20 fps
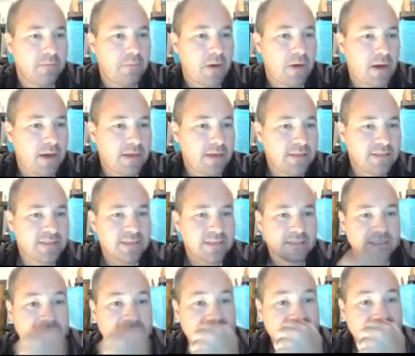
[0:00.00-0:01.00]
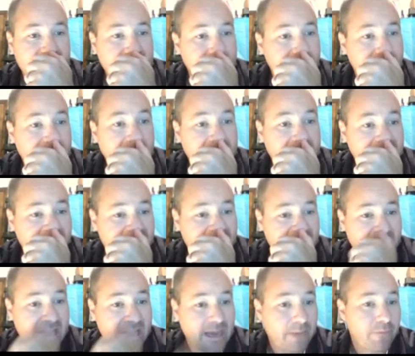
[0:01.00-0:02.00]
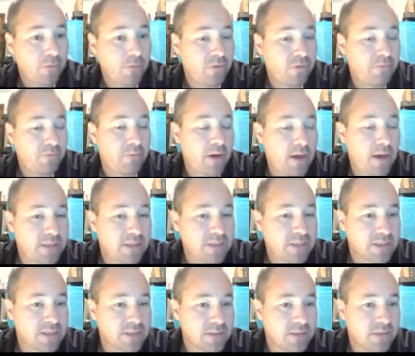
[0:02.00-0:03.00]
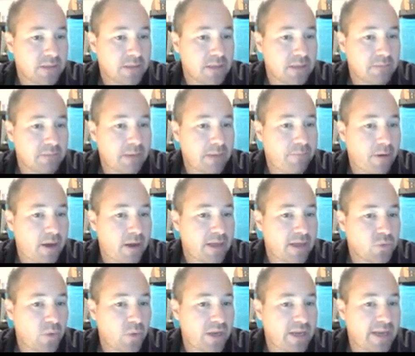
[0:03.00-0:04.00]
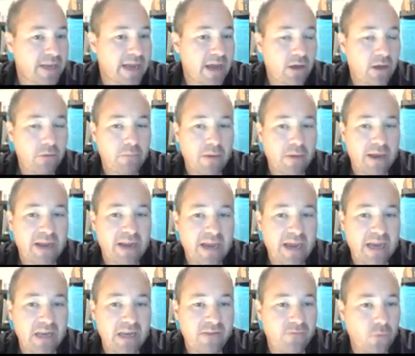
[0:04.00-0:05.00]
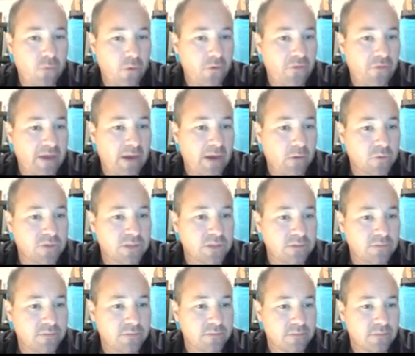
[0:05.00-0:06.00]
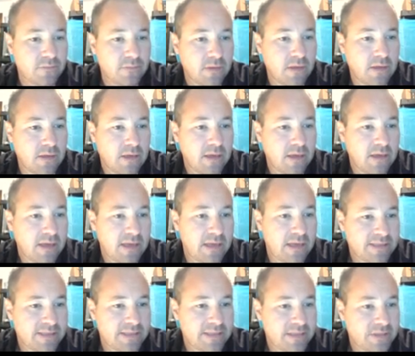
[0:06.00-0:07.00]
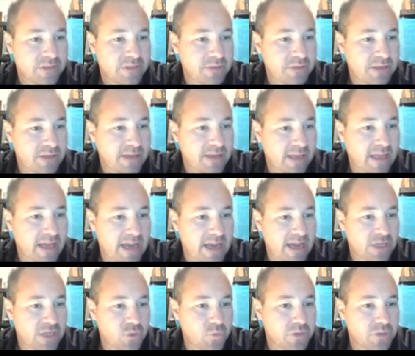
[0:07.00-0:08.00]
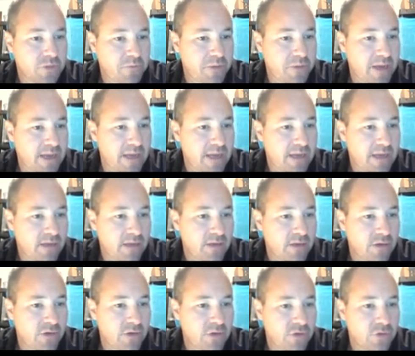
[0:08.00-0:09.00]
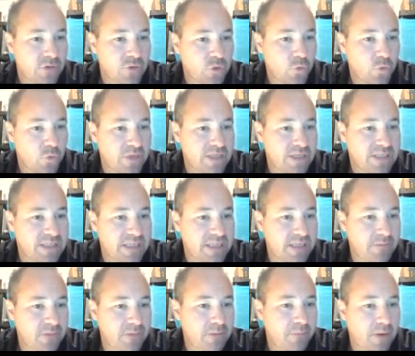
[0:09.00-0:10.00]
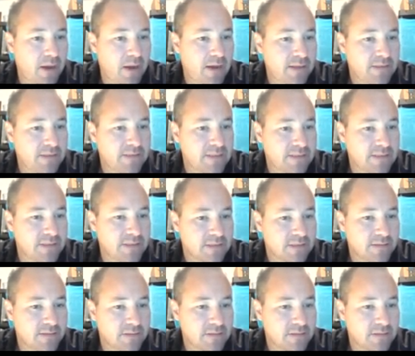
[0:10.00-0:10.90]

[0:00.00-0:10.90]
Bonds, same kind of thing happened with bonds. My bonds went down by $94,000, and it tells me that cash was paid to redeem the bonds.